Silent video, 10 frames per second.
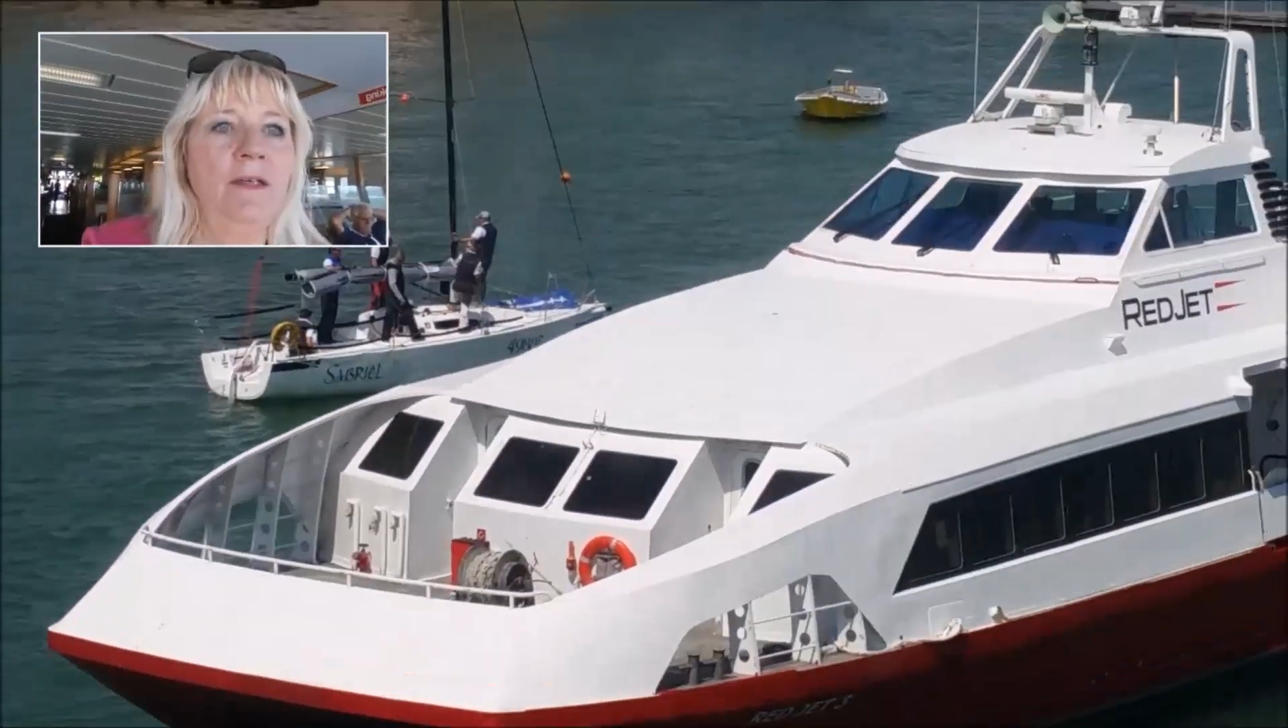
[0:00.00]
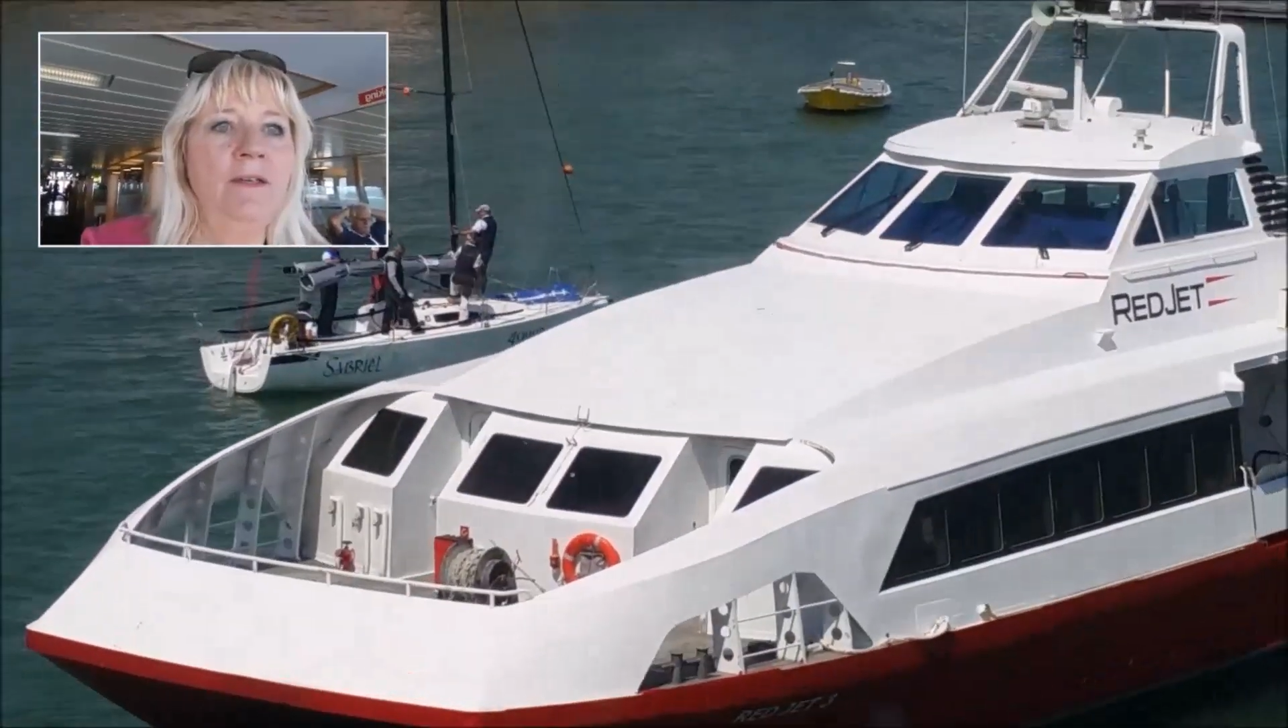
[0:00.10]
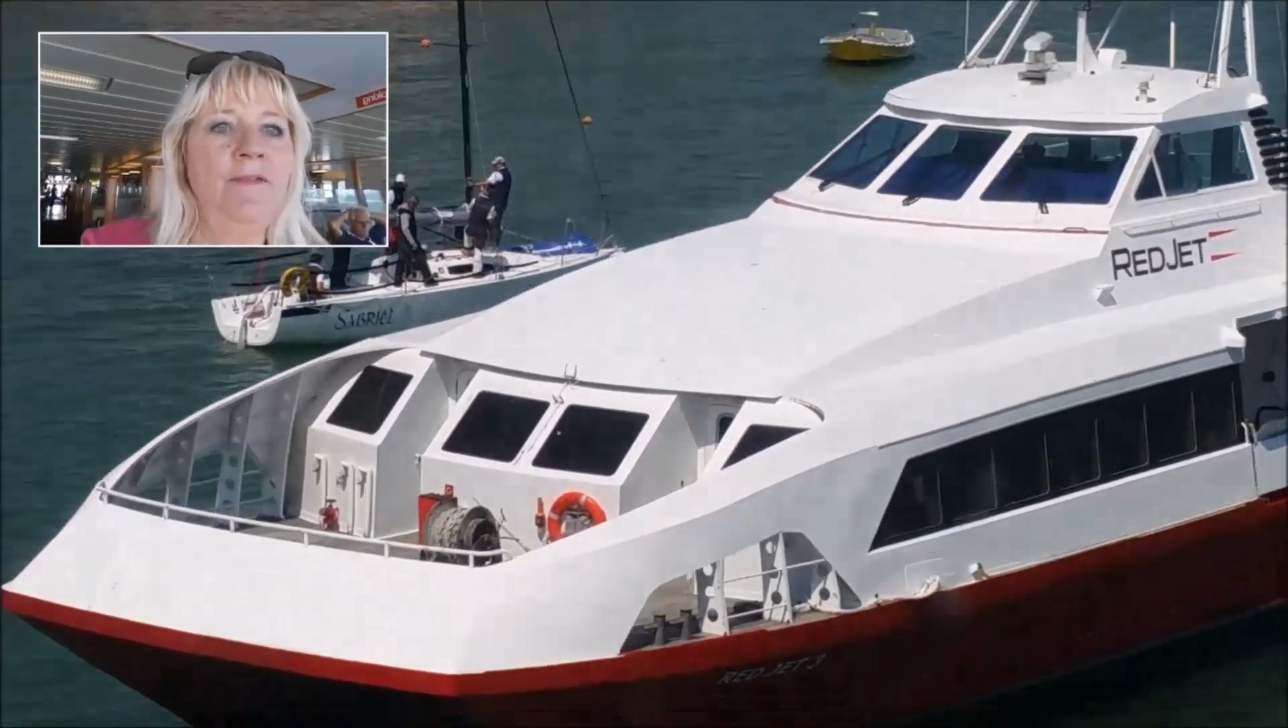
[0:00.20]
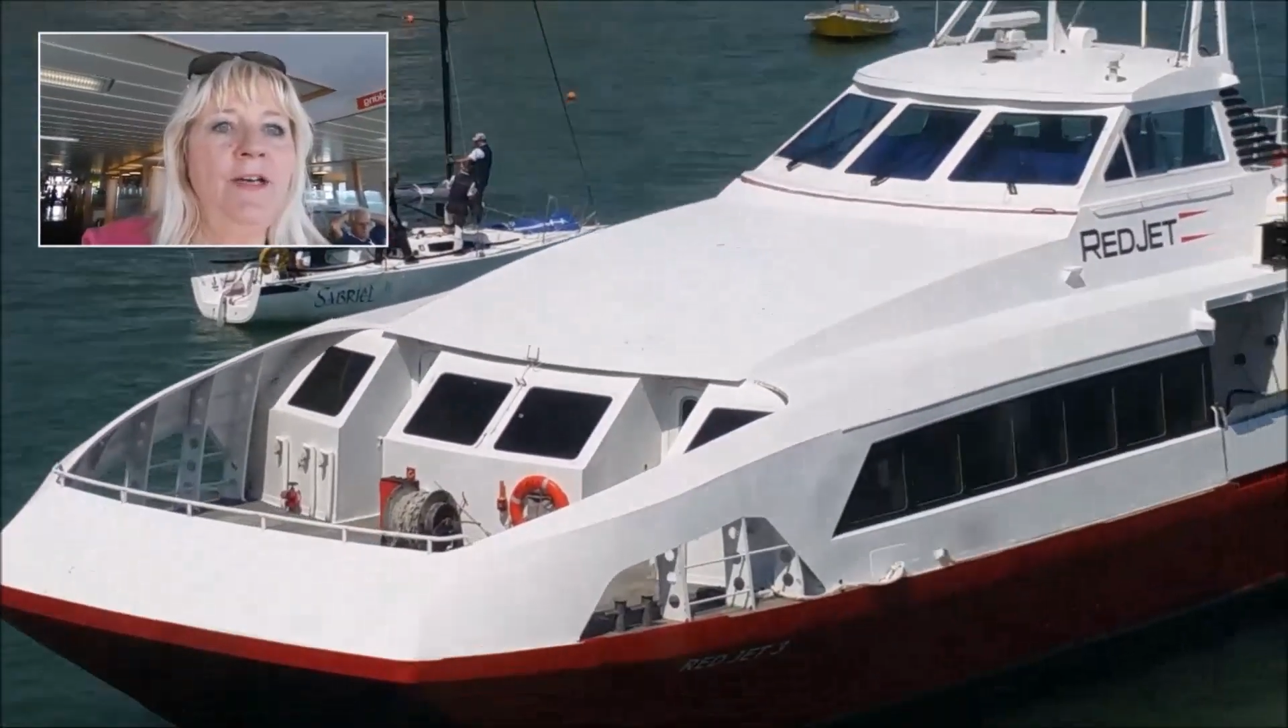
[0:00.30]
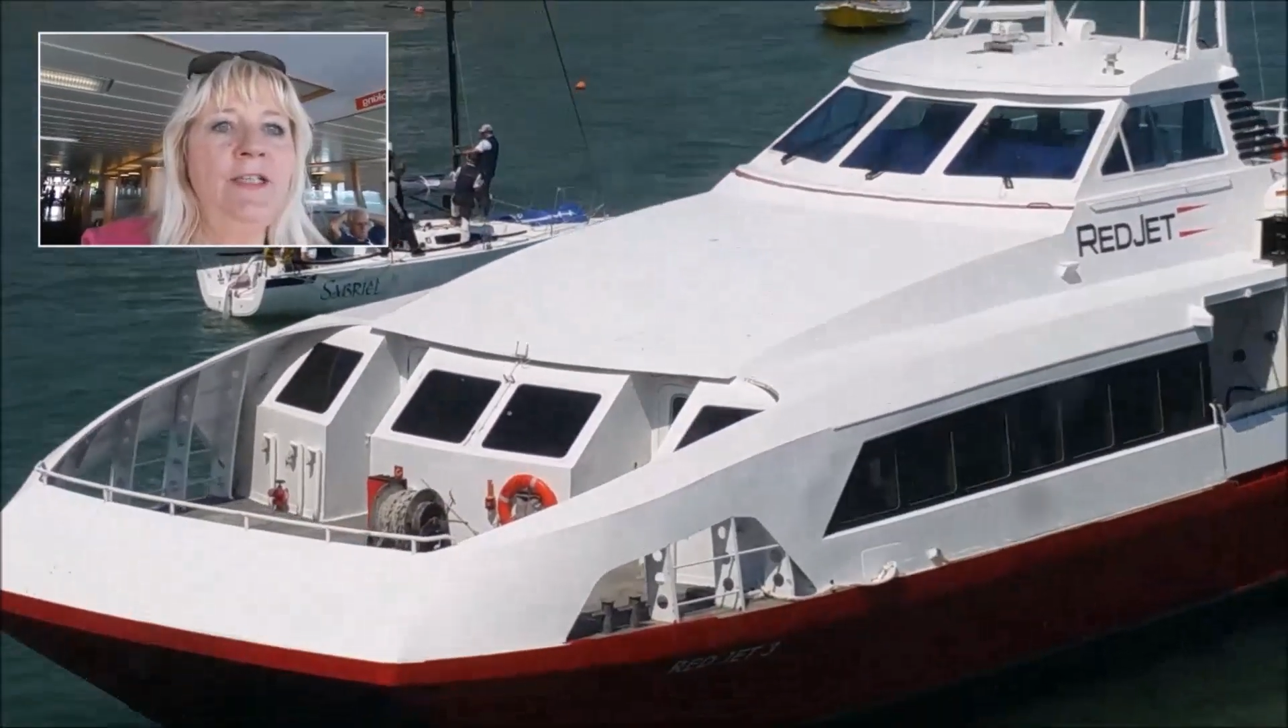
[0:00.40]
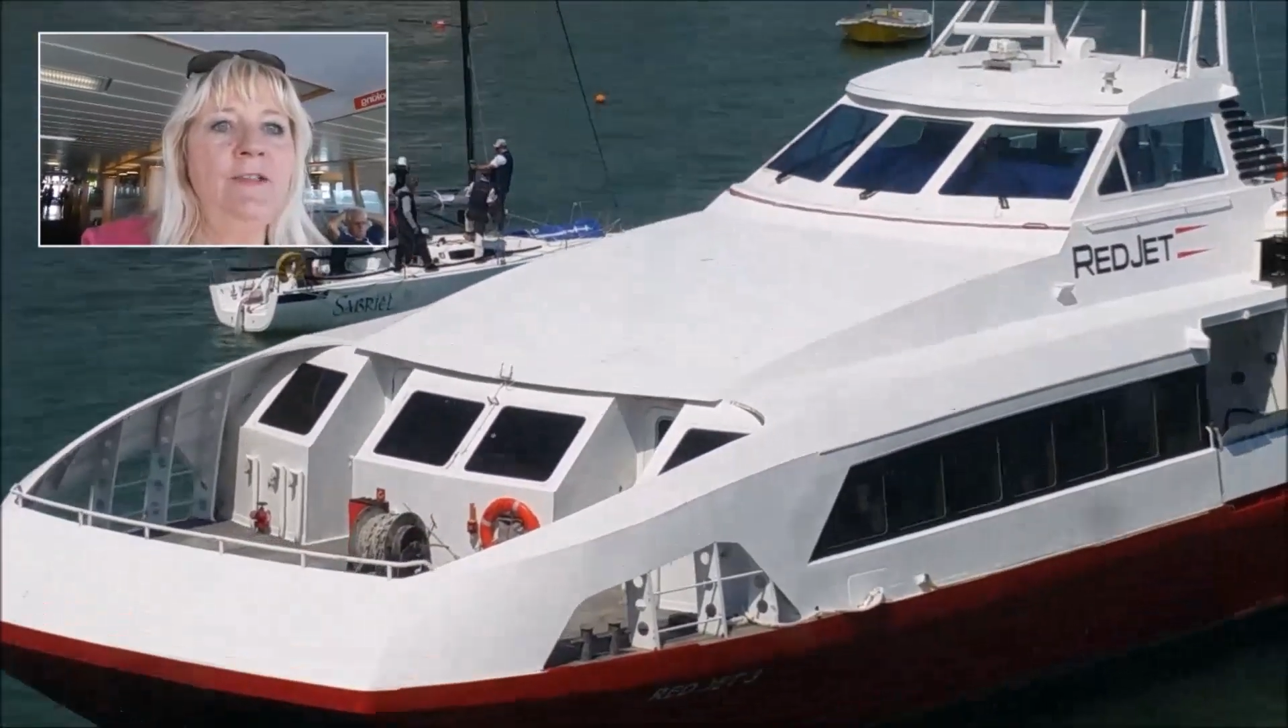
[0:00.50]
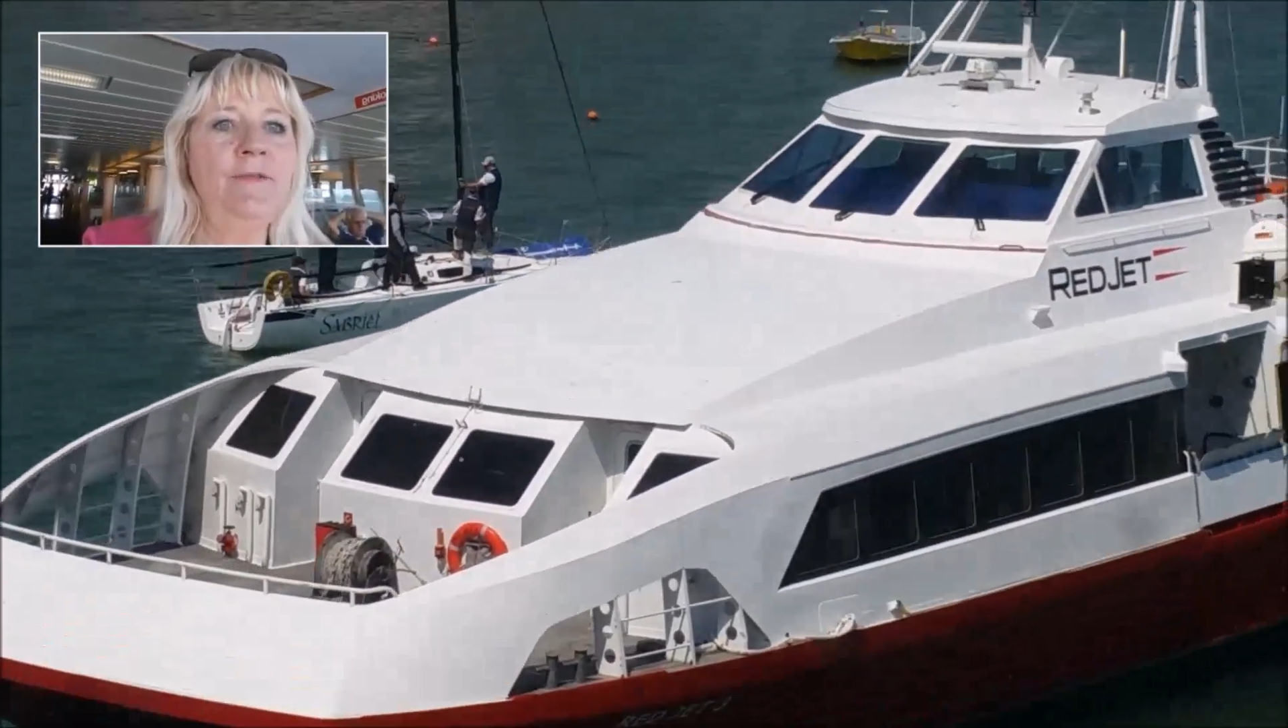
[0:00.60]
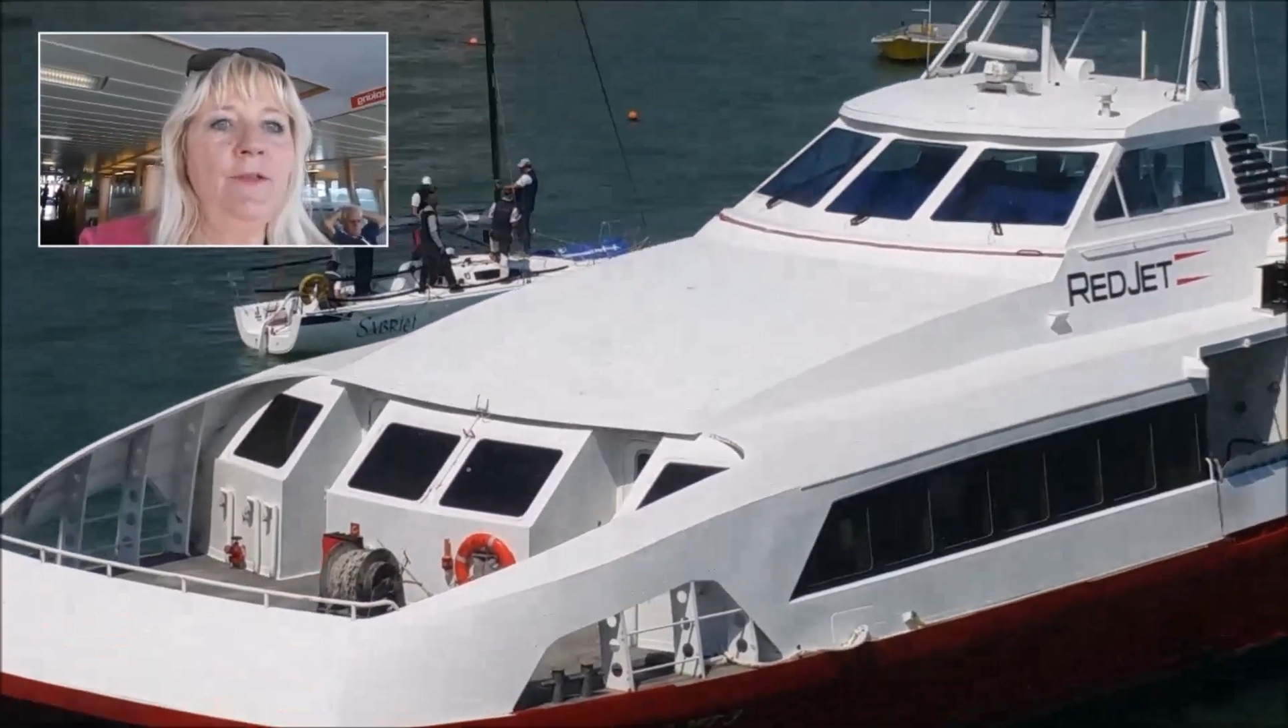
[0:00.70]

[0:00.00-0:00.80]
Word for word: In front of